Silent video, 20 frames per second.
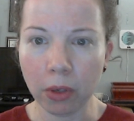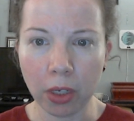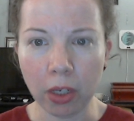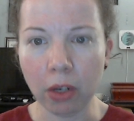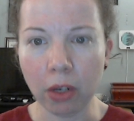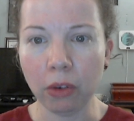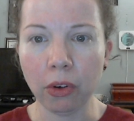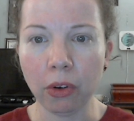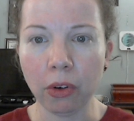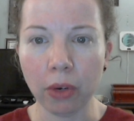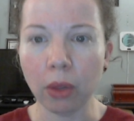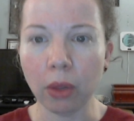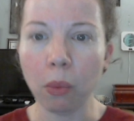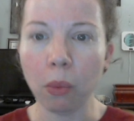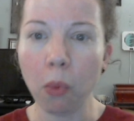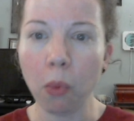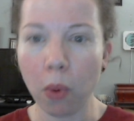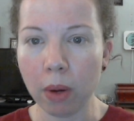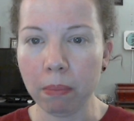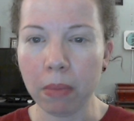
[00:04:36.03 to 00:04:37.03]
During the
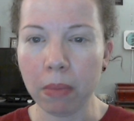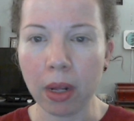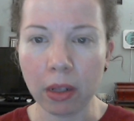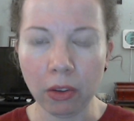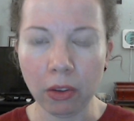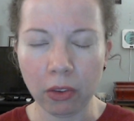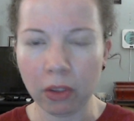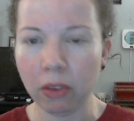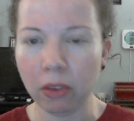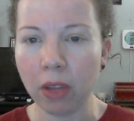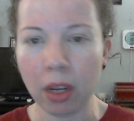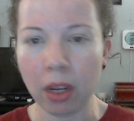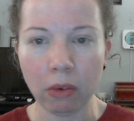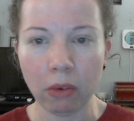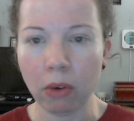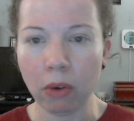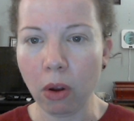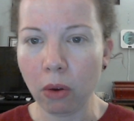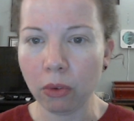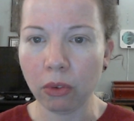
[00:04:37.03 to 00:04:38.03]
warm months, they
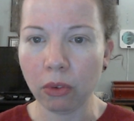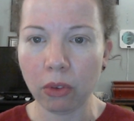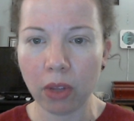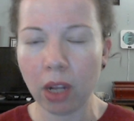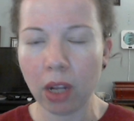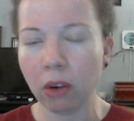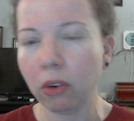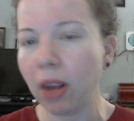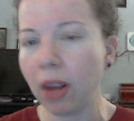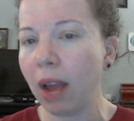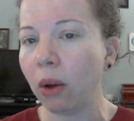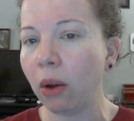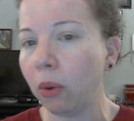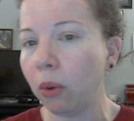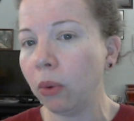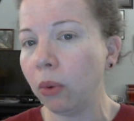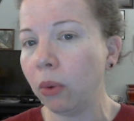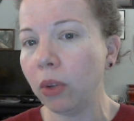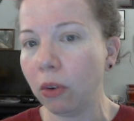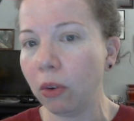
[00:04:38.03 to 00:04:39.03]
don't
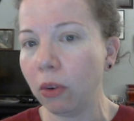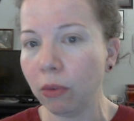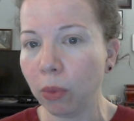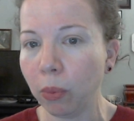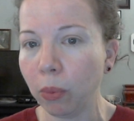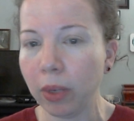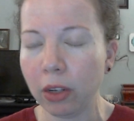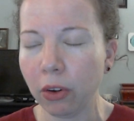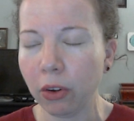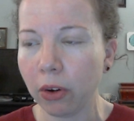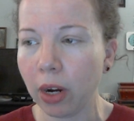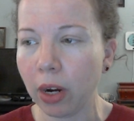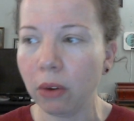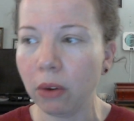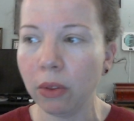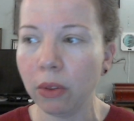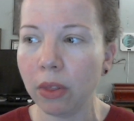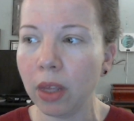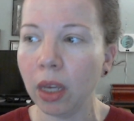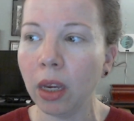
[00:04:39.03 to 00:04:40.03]
hold it over winter, I
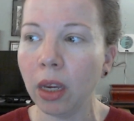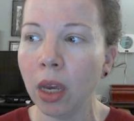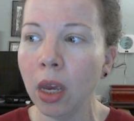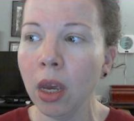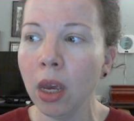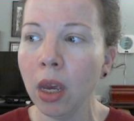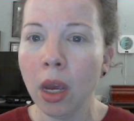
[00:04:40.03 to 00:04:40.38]
don't think.